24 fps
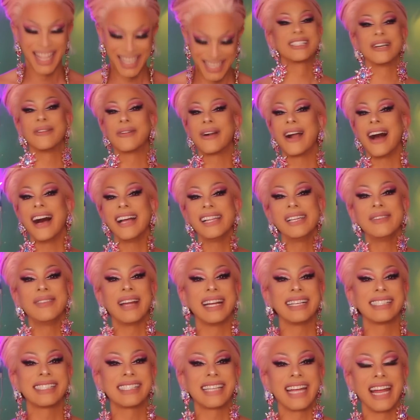So we're on the
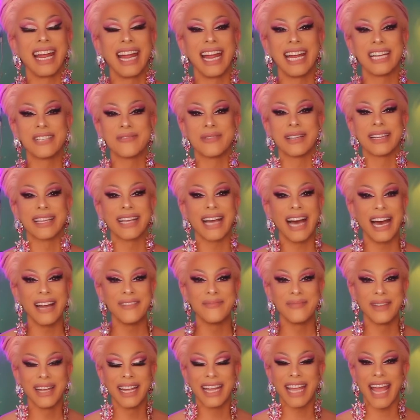main stage with Got
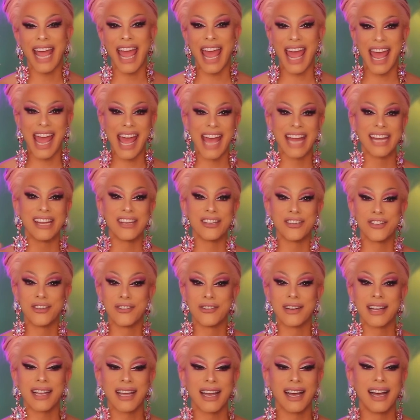Mick and
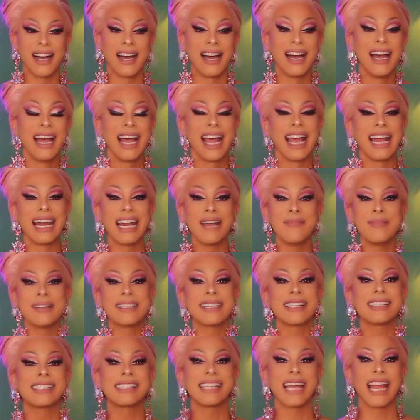Utica. And let me
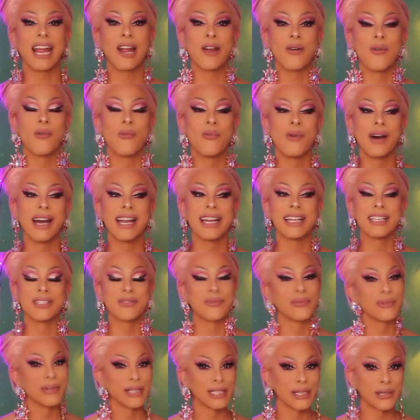just say what is
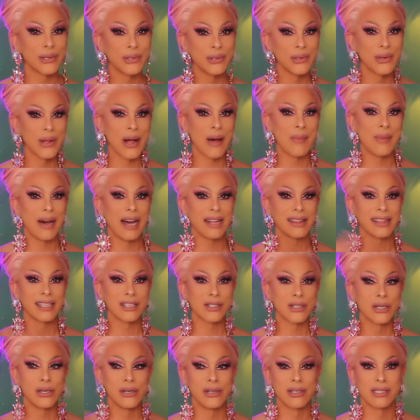really cool about
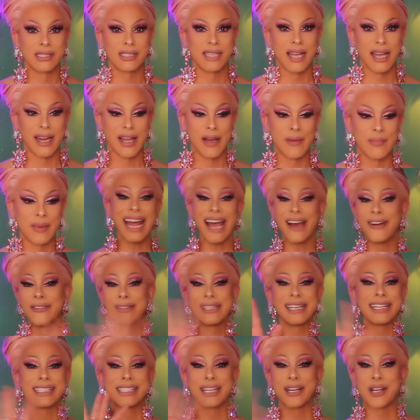this whole setup. Not
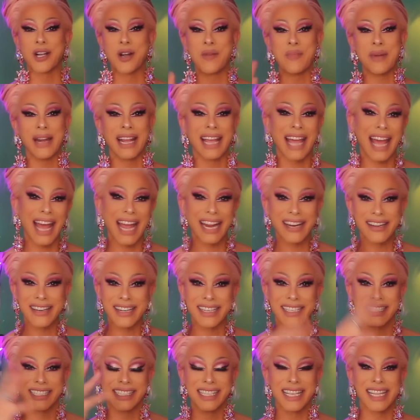only is it a goop and a gag and
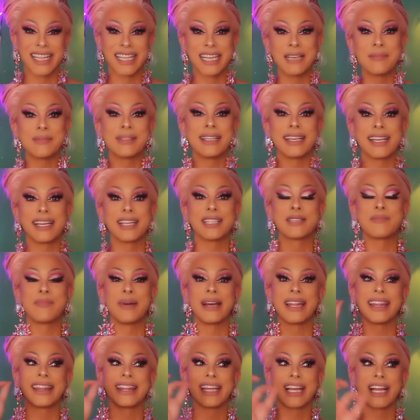you get to see the lip syncings,
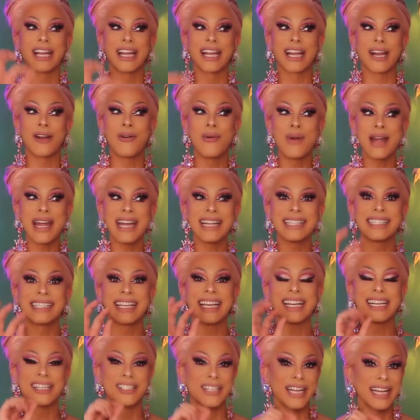but the queens
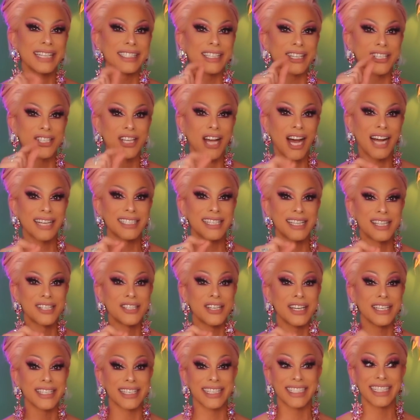get a chance to talk to the
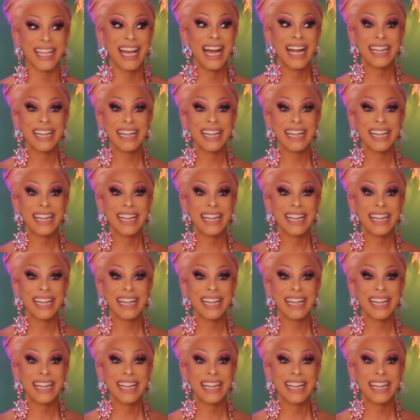judges.